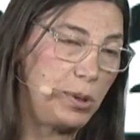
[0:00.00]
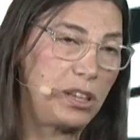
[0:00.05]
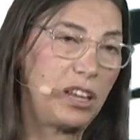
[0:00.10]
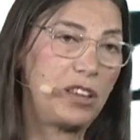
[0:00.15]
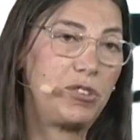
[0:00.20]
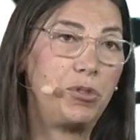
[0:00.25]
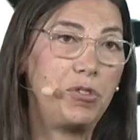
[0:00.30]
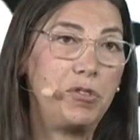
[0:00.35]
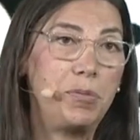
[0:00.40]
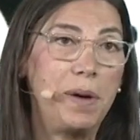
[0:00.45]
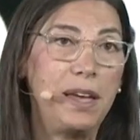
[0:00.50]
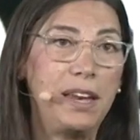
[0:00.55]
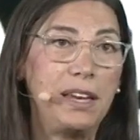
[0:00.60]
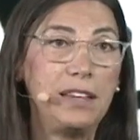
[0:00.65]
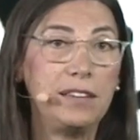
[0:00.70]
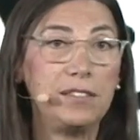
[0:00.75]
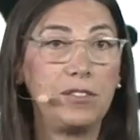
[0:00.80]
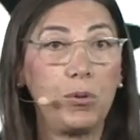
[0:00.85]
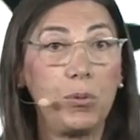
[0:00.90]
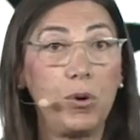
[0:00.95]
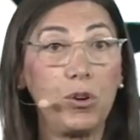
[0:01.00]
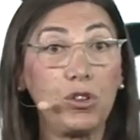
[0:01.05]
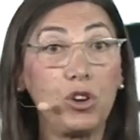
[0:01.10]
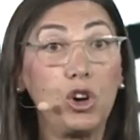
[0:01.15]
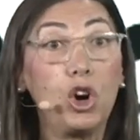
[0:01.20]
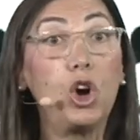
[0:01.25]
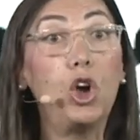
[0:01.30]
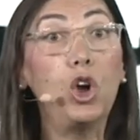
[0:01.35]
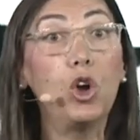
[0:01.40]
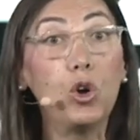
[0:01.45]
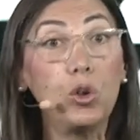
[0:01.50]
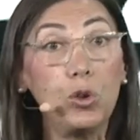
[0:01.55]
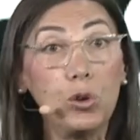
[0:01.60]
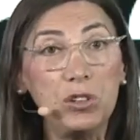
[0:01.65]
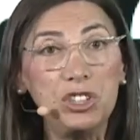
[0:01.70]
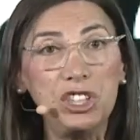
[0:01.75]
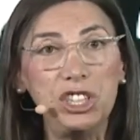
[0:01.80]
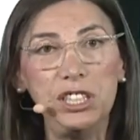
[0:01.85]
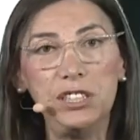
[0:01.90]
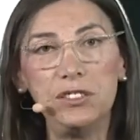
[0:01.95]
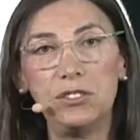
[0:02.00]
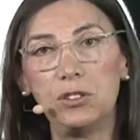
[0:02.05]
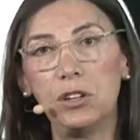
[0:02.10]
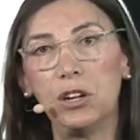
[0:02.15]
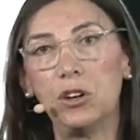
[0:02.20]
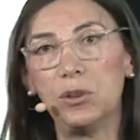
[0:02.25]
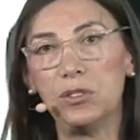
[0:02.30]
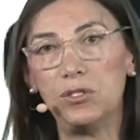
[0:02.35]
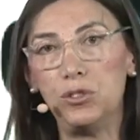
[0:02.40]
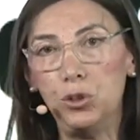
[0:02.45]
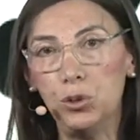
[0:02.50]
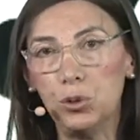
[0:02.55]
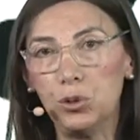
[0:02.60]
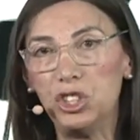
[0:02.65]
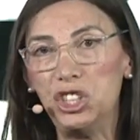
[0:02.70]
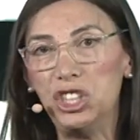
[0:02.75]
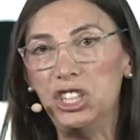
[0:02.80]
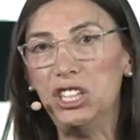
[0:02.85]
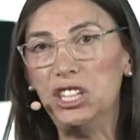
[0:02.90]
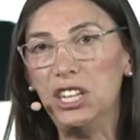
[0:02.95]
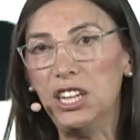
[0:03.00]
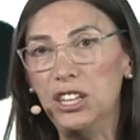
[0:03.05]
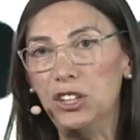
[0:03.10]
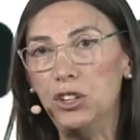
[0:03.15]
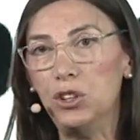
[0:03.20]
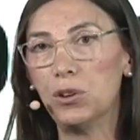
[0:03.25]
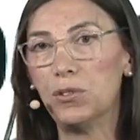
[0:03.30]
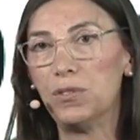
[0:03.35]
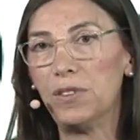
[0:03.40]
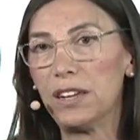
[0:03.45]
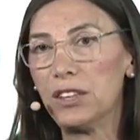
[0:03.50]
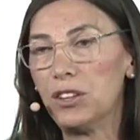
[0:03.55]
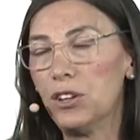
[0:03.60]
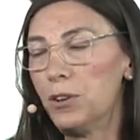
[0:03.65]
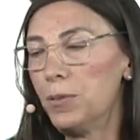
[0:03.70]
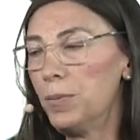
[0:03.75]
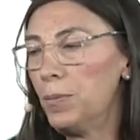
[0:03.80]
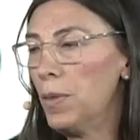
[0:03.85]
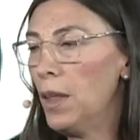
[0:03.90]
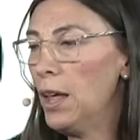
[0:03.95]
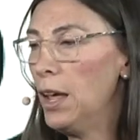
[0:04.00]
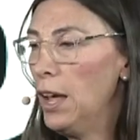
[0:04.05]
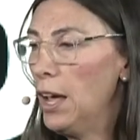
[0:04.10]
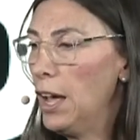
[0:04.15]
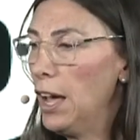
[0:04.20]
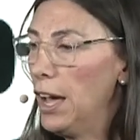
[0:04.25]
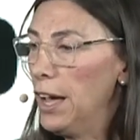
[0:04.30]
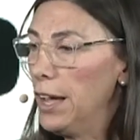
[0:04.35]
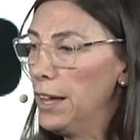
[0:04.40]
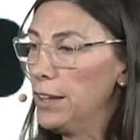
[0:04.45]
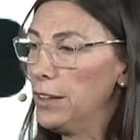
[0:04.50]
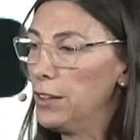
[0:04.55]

that we've made is around clonal genes. So now it's your gene in your vector. And